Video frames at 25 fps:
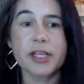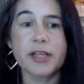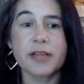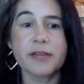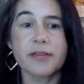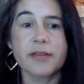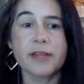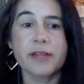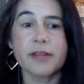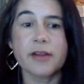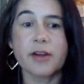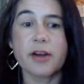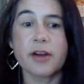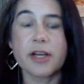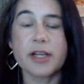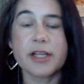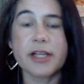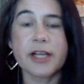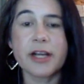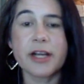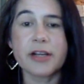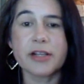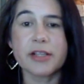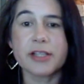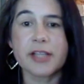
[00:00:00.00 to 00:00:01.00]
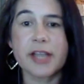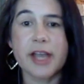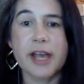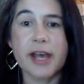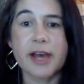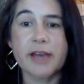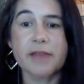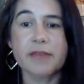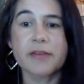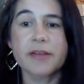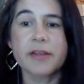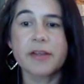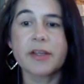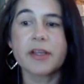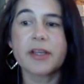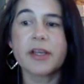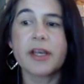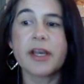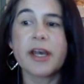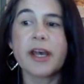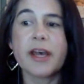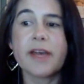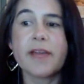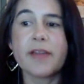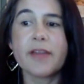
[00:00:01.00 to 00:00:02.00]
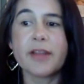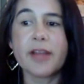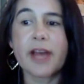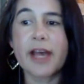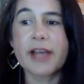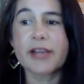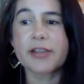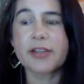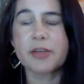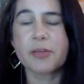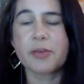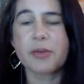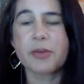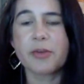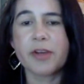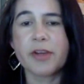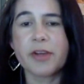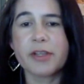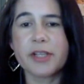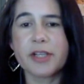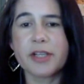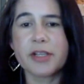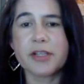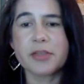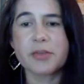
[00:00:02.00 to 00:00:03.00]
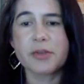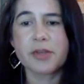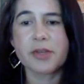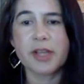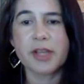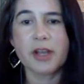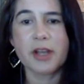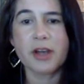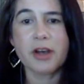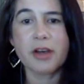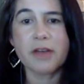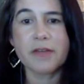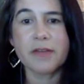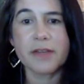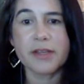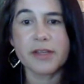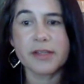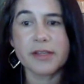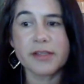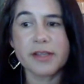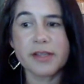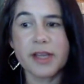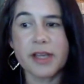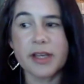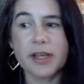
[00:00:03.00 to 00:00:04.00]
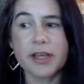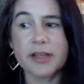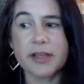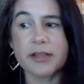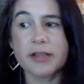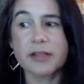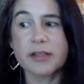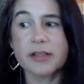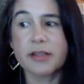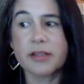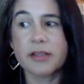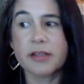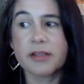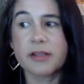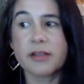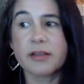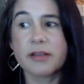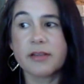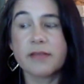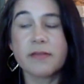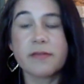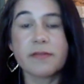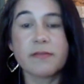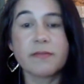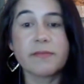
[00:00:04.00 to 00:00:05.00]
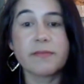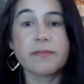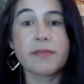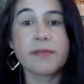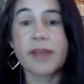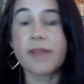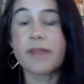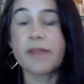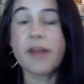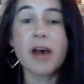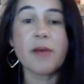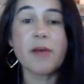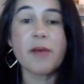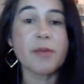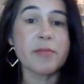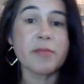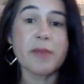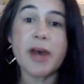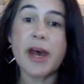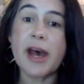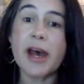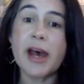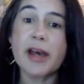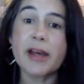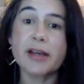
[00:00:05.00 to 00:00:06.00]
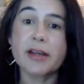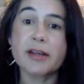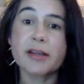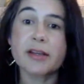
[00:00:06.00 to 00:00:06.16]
that our entire staff and the last group of volunteers were in the office, and they've not been back.